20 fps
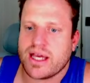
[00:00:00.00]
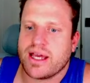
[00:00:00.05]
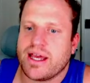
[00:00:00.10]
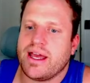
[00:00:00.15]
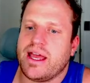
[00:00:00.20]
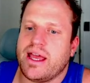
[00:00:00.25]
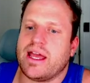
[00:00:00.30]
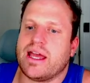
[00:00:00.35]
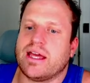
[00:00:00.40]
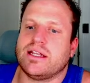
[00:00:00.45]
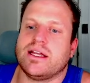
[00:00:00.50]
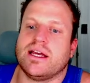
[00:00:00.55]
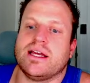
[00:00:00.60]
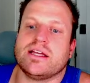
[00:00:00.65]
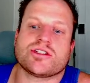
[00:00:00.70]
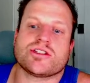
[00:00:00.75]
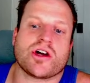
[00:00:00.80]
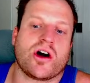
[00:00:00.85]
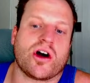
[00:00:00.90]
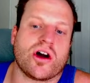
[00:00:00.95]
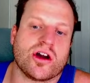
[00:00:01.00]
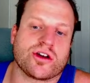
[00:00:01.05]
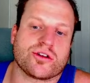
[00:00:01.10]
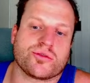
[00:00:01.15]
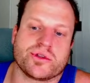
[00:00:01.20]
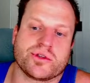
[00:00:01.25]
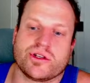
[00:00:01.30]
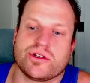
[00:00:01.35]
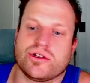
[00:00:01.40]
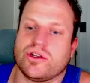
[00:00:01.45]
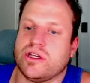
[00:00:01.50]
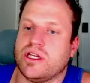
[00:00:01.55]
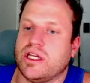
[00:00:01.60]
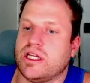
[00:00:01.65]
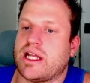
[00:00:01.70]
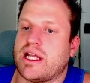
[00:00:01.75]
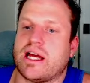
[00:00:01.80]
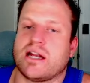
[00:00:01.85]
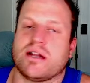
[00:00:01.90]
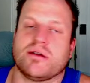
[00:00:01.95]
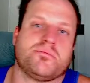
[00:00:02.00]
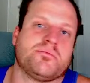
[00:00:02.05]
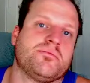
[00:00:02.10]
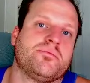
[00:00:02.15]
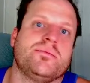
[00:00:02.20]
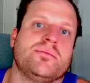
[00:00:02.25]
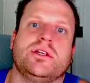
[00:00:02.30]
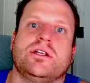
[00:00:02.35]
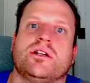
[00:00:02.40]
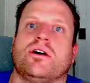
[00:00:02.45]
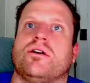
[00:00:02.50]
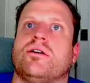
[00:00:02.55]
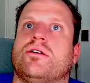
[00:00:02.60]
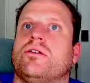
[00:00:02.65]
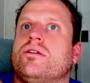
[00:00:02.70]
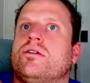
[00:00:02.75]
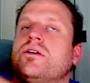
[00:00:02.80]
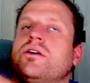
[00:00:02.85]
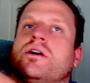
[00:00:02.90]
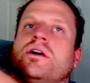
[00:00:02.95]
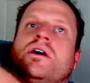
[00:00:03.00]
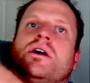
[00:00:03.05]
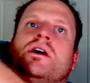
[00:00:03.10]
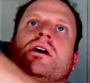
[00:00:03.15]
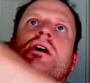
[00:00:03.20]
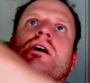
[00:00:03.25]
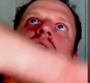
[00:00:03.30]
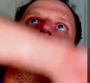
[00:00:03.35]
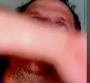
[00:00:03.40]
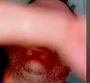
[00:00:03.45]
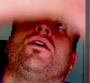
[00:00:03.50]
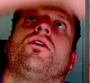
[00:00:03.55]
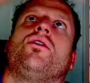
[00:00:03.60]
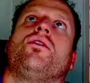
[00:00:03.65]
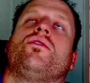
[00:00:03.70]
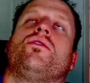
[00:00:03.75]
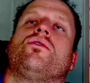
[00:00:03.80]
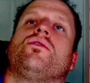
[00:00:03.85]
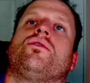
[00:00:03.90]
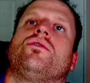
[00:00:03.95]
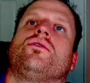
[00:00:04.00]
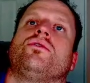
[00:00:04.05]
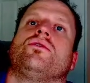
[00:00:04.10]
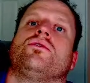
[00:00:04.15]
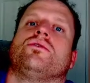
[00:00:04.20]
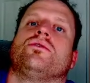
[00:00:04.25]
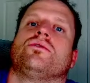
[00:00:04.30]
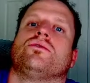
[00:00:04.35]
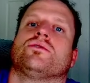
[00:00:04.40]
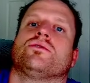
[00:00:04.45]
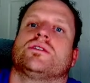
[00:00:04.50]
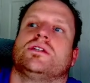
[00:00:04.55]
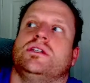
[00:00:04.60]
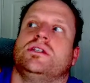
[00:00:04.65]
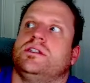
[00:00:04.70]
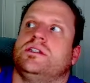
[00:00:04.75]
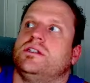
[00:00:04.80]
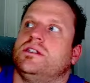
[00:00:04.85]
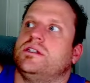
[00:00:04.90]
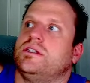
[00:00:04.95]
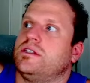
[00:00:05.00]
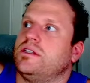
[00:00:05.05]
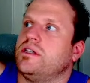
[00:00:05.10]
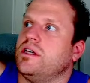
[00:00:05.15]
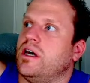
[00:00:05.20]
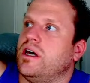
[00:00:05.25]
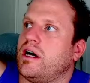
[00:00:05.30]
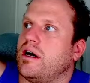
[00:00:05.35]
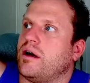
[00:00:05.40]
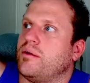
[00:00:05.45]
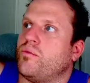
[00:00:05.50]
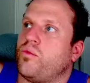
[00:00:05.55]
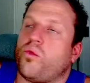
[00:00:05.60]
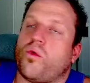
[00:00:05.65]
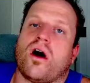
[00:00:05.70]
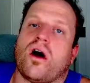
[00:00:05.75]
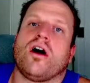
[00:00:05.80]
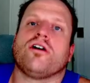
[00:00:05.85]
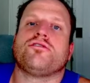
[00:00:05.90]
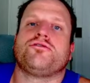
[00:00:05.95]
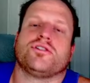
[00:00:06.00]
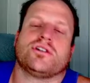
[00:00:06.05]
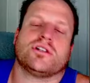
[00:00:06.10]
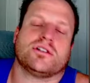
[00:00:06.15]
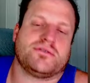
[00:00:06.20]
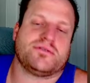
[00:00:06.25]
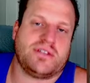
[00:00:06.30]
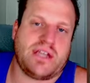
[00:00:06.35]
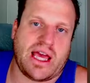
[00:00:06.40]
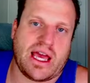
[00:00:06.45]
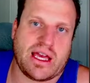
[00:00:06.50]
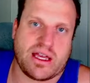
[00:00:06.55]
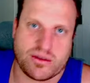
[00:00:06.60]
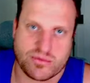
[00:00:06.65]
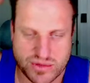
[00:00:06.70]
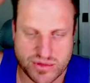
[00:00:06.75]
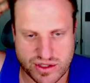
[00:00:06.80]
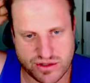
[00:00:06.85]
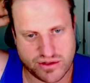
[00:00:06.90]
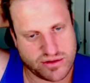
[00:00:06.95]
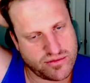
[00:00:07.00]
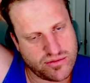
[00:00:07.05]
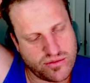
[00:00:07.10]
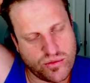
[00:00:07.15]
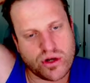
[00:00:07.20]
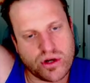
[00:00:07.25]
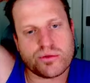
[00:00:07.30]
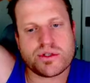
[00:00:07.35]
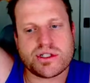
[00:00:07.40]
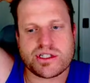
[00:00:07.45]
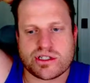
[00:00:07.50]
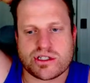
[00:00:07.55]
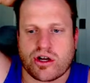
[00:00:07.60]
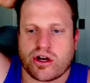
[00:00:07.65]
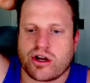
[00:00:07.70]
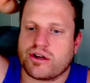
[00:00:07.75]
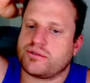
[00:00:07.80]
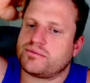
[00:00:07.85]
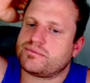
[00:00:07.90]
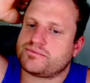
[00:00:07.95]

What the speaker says: And it's hard when you're looking at a whole wall full of games. Where do we start?